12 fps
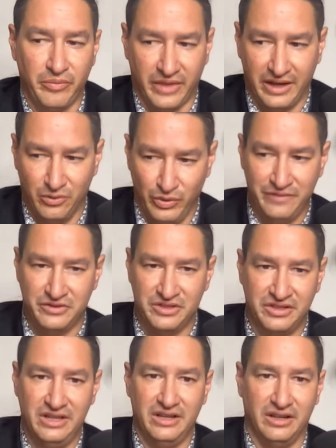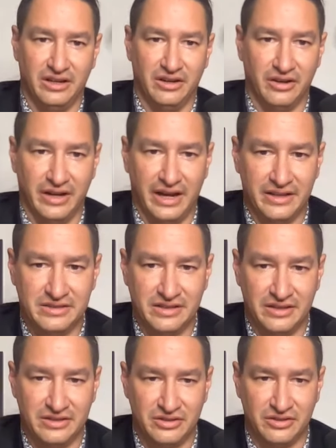And we've seen in our
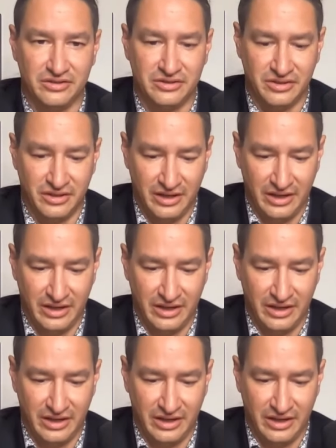ancestors